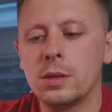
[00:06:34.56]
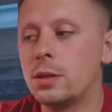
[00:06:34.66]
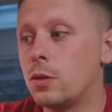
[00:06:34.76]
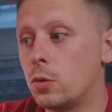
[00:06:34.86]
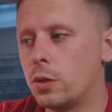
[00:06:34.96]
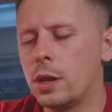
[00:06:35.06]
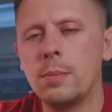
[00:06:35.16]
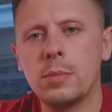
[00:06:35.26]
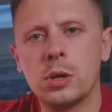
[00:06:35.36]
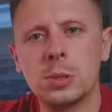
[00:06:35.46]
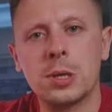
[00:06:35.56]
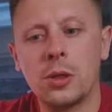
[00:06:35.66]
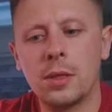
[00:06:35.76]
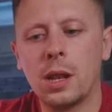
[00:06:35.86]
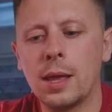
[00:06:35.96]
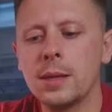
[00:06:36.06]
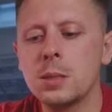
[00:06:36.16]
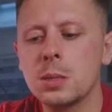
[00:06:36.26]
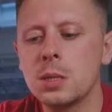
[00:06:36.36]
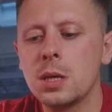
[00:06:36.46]
the numbers on the
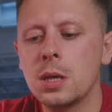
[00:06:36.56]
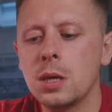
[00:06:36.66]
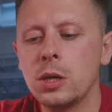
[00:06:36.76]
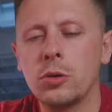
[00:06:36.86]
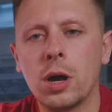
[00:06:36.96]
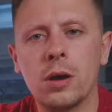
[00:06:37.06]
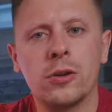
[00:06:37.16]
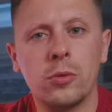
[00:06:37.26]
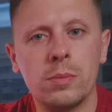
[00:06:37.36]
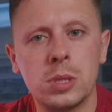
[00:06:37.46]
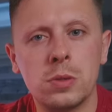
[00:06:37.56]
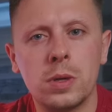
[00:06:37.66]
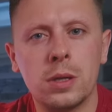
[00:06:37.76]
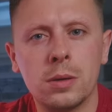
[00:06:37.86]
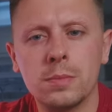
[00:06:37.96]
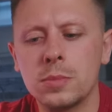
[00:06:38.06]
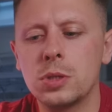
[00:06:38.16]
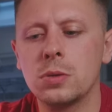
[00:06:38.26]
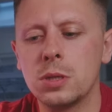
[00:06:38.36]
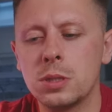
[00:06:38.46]
lens. You can't go in between them,
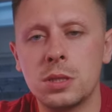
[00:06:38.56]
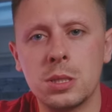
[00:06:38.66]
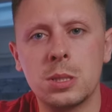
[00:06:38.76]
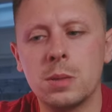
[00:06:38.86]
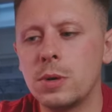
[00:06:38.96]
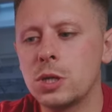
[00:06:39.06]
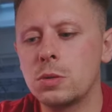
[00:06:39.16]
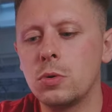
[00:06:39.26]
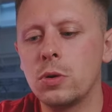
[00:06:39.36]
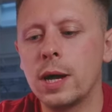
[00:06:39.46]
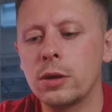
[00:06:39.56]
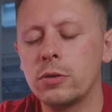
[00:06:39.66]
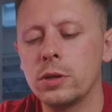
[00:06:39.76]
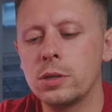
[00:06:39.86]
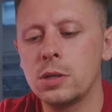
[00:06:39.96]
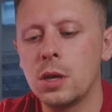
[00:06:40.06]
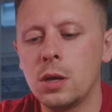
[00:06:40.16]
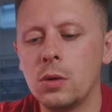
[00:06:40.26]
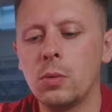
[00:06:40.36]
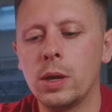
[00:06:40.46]
so this is a much more accurate
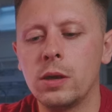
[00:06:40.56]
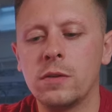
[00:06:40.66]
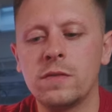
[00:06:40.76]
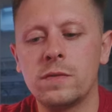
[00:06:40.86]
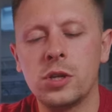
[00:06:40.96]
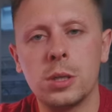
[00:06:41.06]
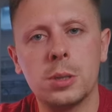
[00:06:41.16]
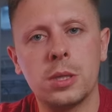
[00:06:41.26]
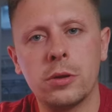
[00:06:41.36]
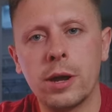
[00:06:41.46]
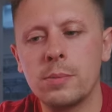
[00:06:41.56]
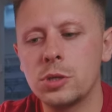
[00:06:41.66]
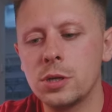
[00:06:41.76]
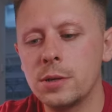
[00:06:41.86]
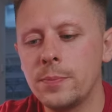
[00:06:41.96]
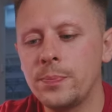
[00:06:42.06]
way of changing your aperture.